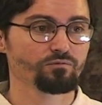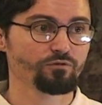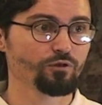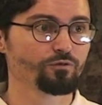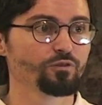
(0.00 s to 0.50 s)

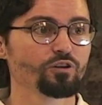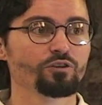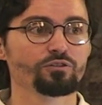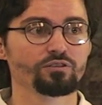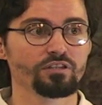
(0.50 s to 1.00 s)

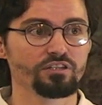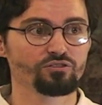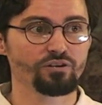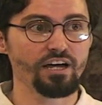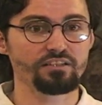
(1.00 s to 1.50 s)
fulfill the
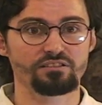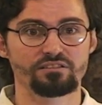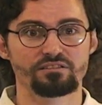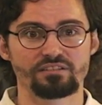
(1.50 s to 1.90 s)
trust